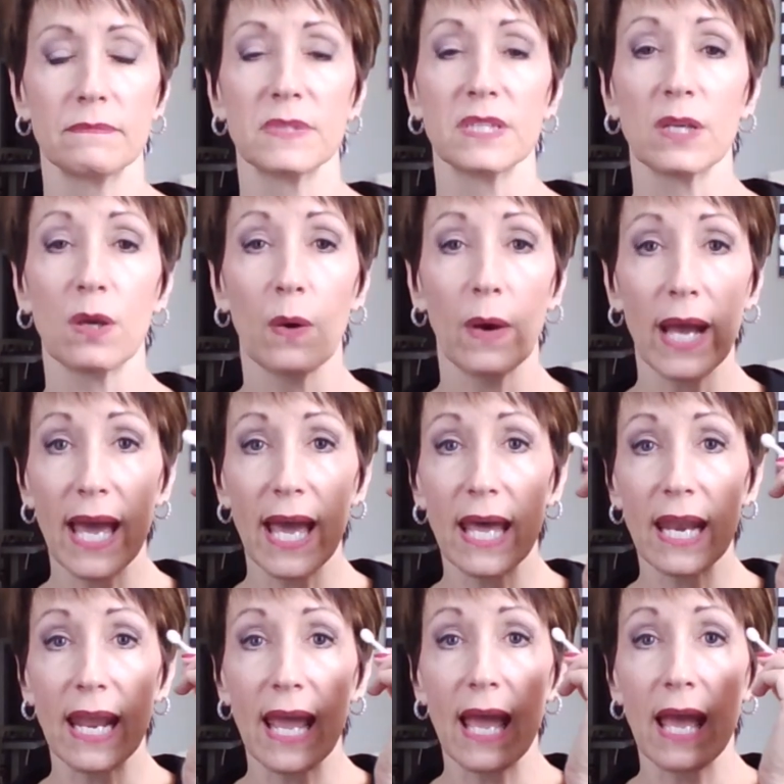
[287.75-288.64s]
to go
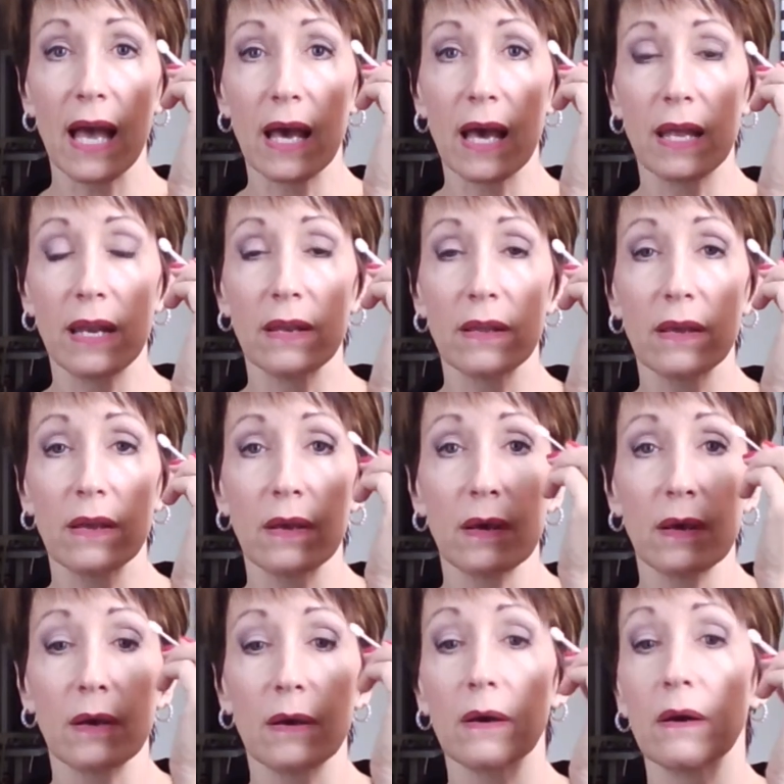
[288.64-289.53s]
ahead, and
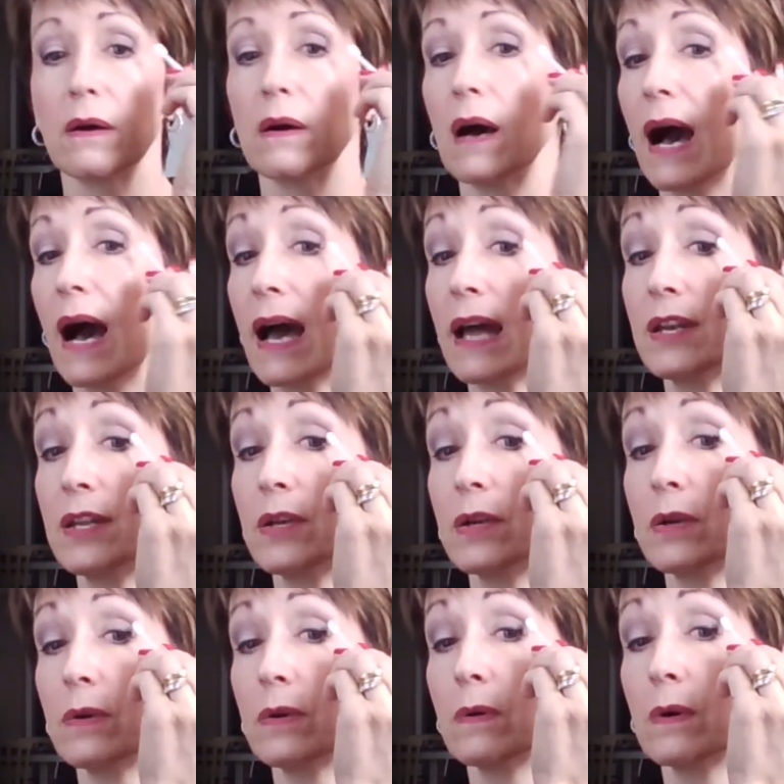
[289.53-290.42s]
I
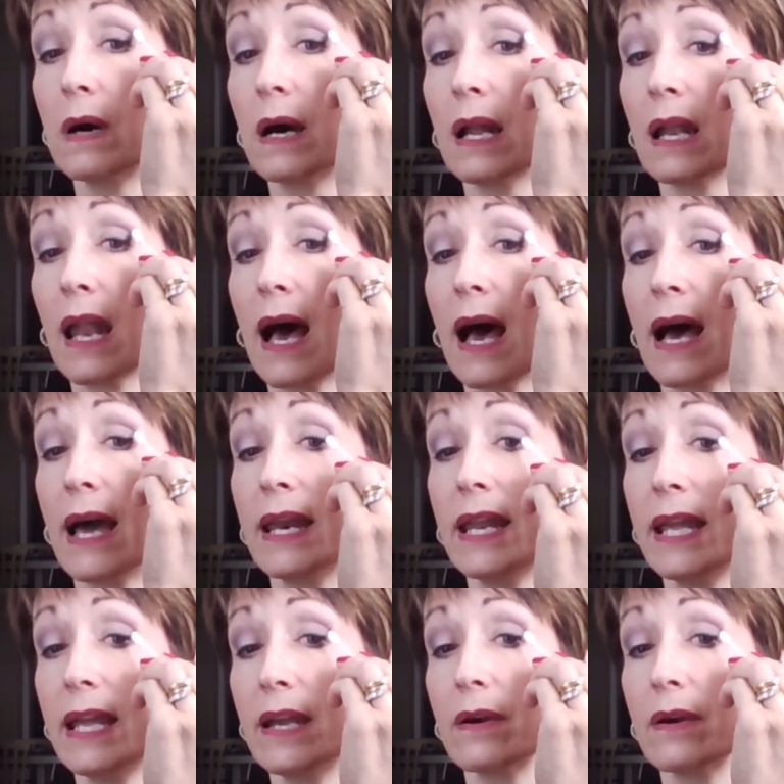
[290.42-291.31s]
do a line
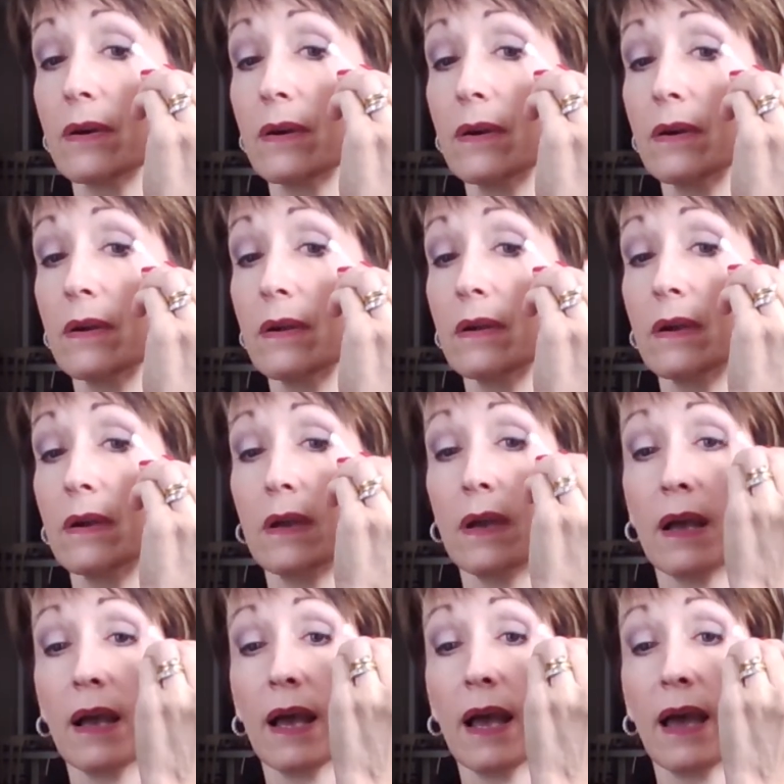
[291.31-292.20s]
here
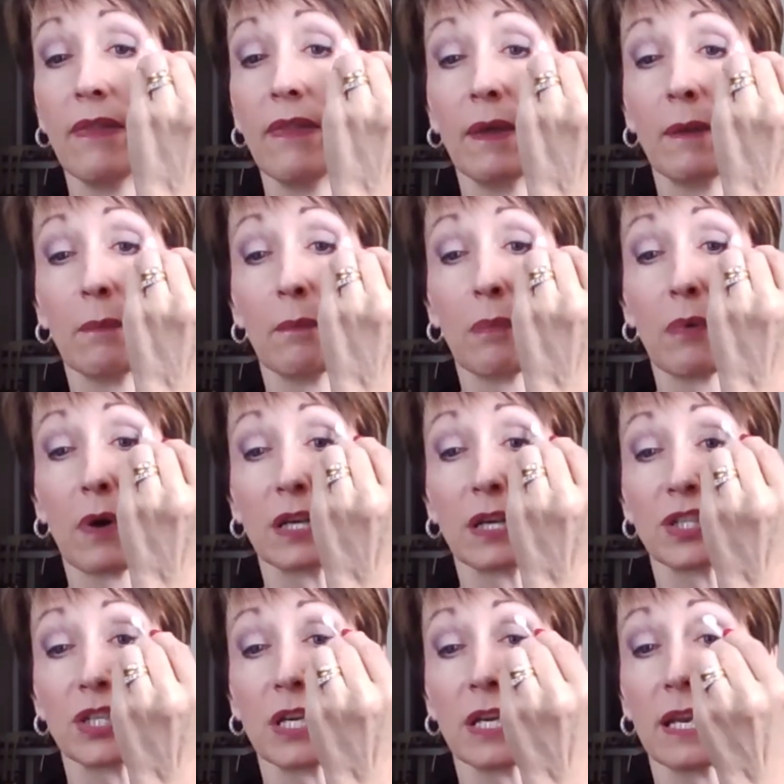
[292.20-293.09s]
and then
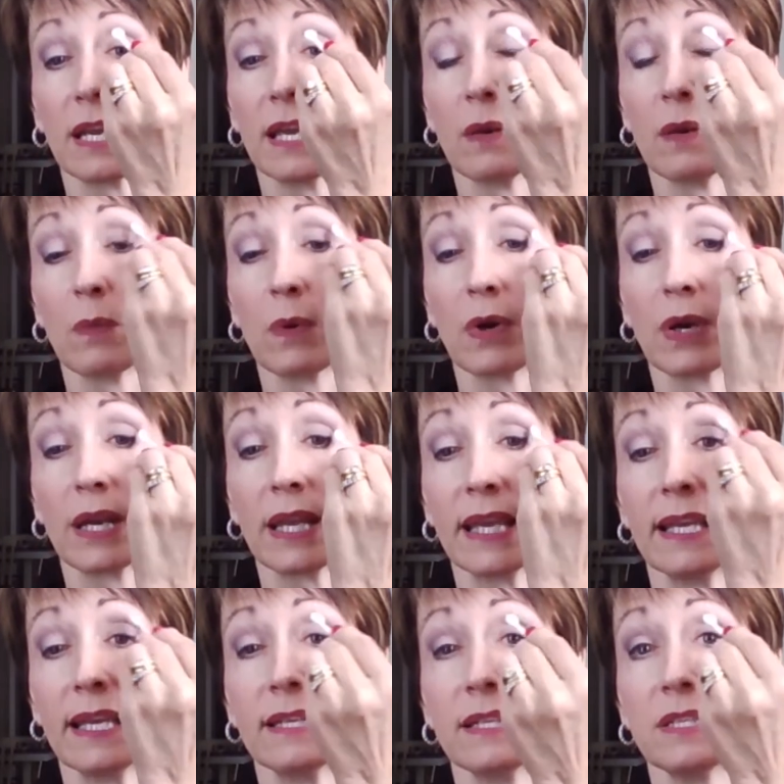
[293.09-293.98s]
brush it inward
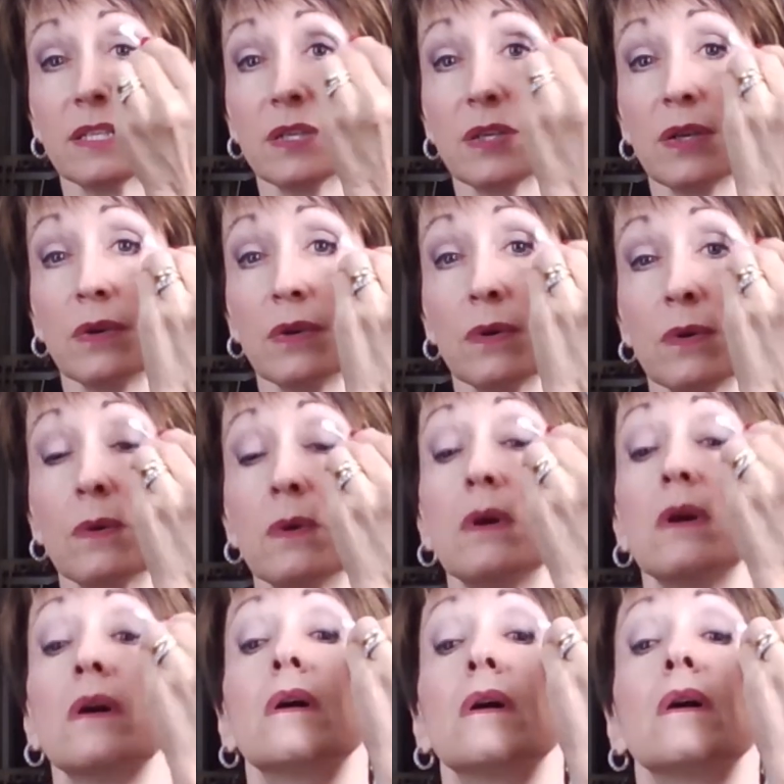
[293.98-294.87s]
into
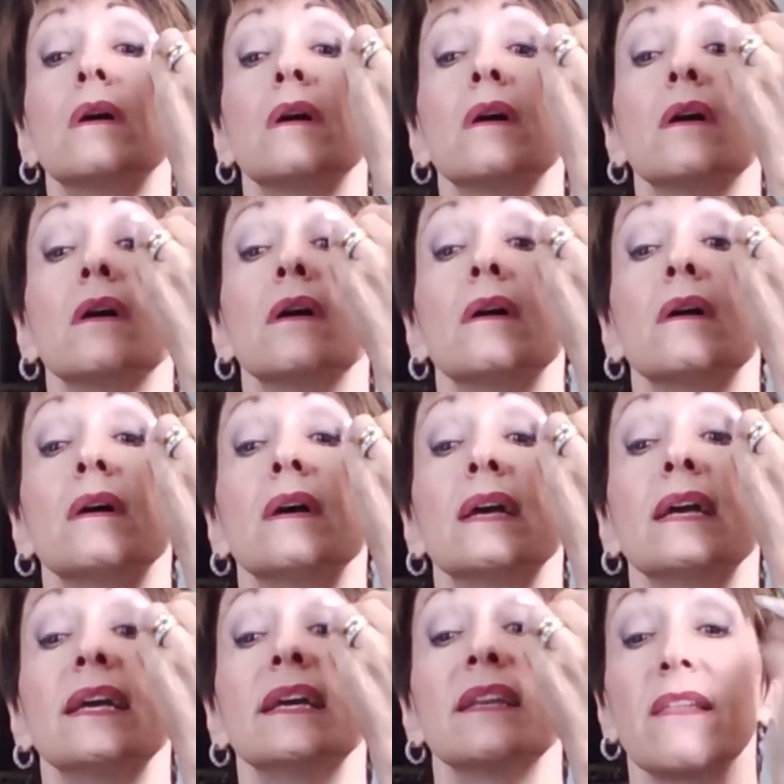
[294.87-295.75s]

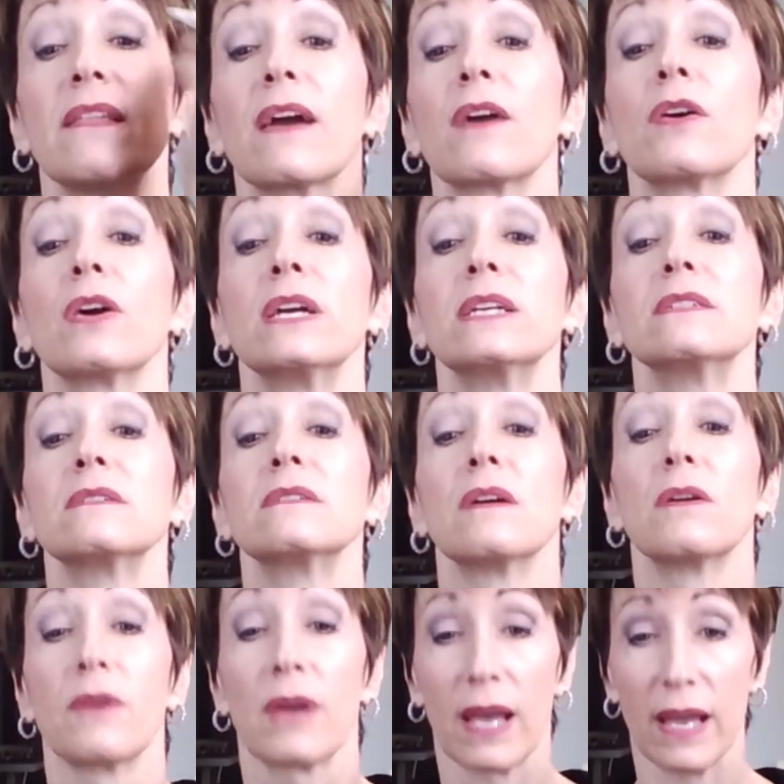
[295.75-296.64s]
that crease.
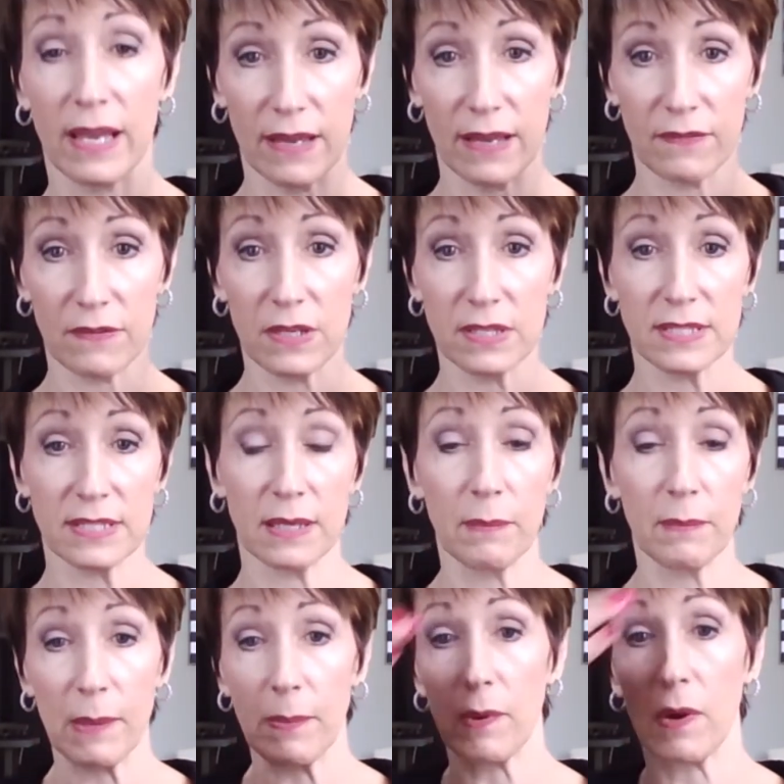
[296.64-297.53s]
Okay, if
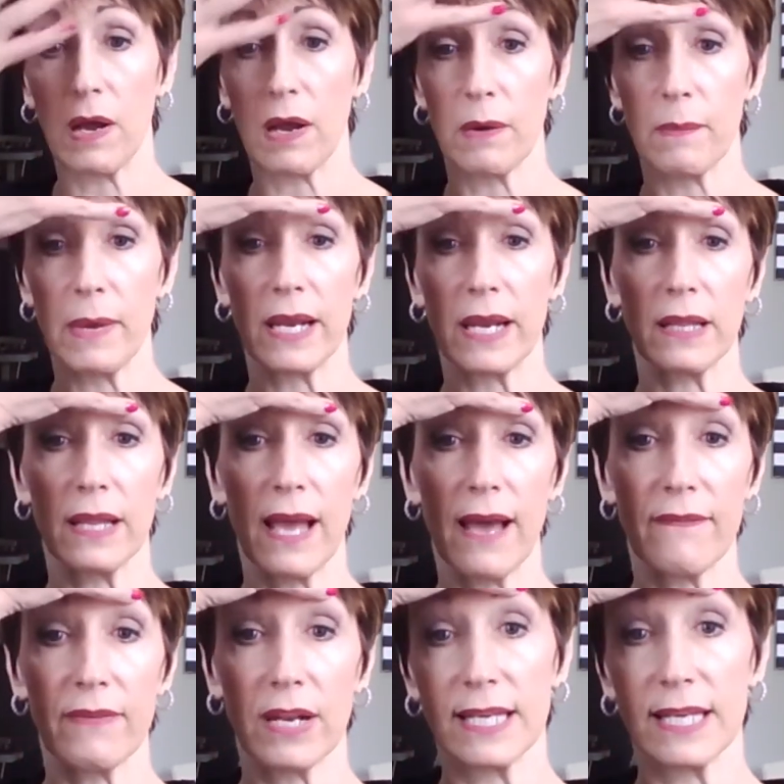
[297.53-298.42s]
some people automatically
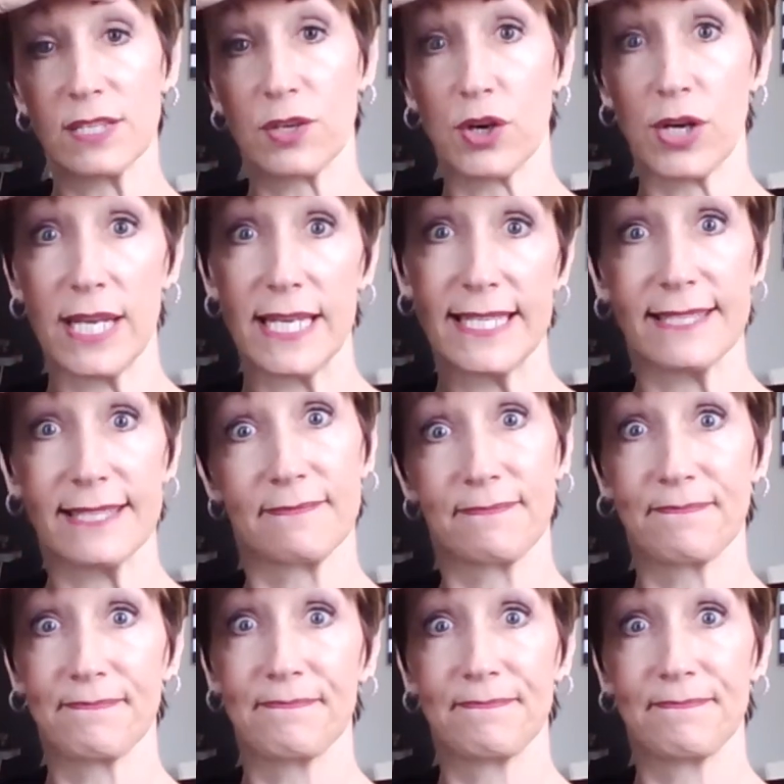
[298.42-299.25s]
have a nice crease.